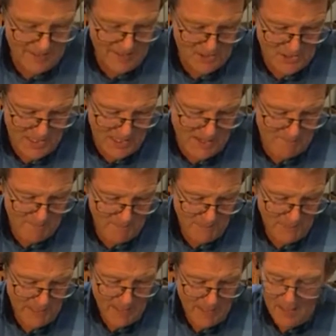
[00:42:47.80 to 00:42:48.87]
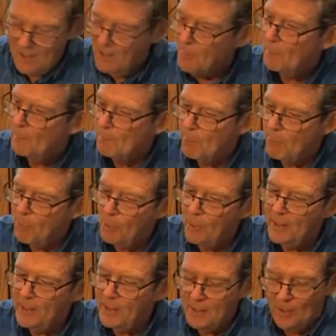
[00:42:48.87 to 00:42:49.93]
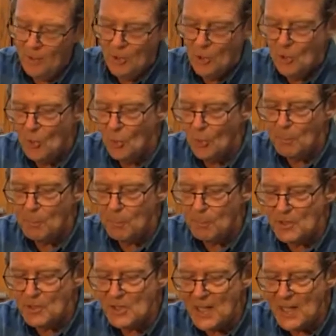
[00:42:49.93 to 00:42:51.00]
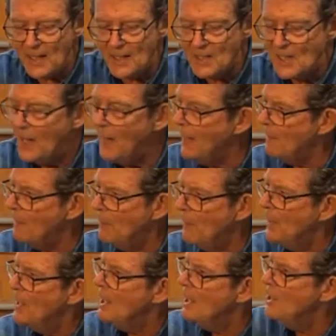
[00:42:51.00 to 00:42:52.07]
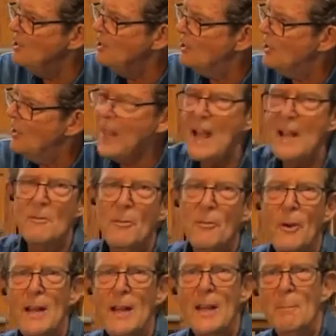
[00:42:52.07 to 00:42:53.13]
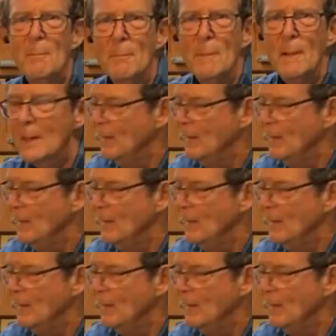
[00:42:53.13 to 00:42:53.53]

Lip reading: the same. Putting your set type into that frame.